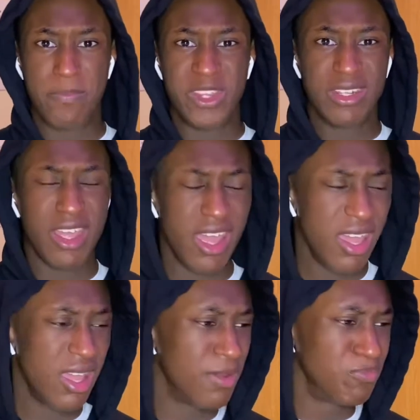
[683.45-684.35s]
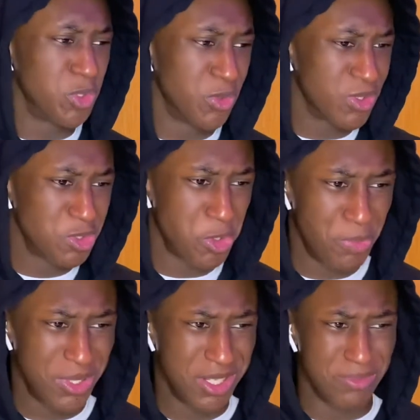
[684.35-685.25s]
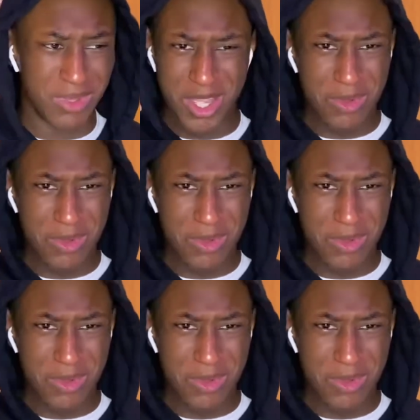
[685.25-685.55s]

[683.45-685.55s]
In the air, you're not stopping him.